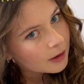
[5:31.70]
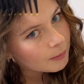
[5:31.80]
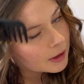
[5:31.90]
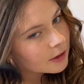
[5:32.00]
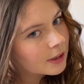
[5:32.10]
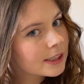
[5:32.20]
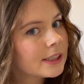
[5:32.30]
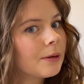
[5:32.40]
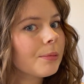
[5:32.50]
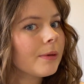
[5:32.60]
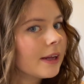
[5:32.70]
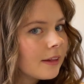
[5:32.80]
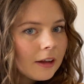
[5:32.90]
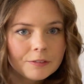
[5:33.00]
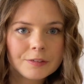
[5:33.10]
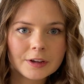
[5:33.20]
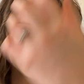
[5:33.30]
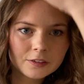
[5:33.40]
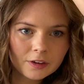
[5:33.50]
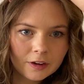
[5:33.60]
Make sure I separate that
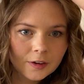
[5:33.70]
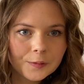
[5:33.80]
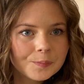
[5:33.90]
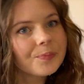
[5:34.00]
first curl.